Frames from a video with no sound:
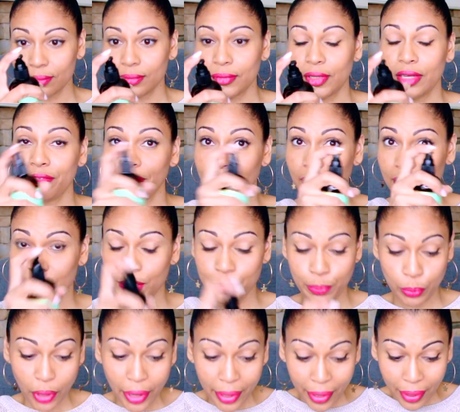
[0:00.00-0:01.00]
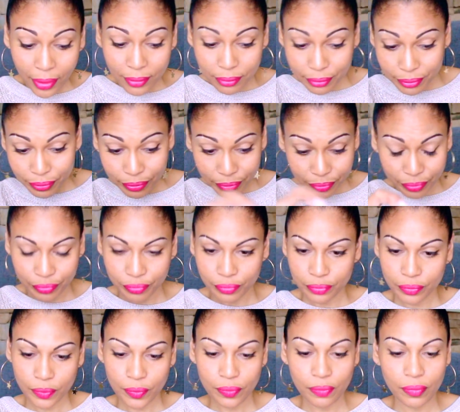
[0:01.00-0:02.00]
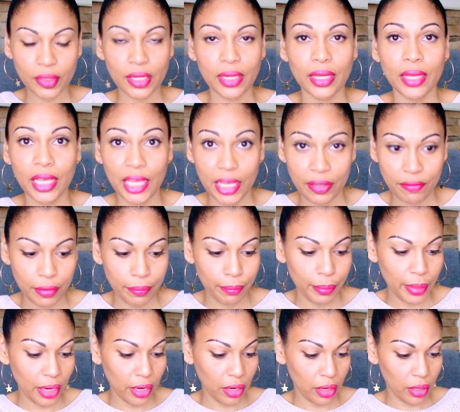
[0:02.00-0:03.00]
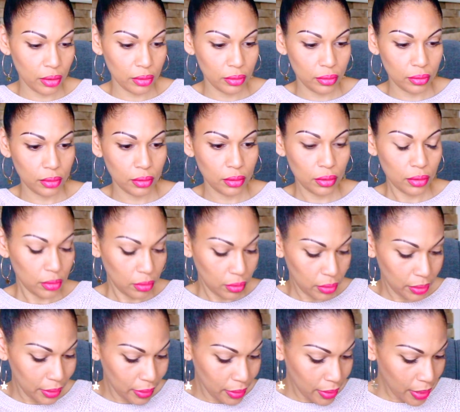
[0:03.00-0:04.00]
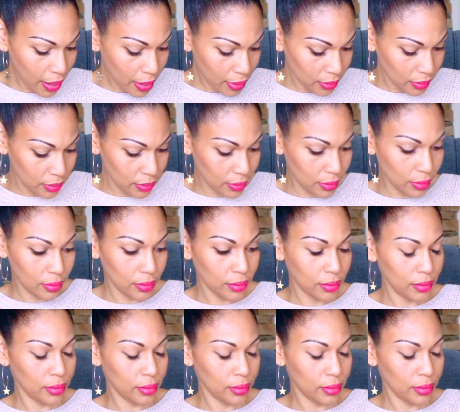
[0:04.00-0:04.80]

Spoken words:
if I spray it, even better. Yes.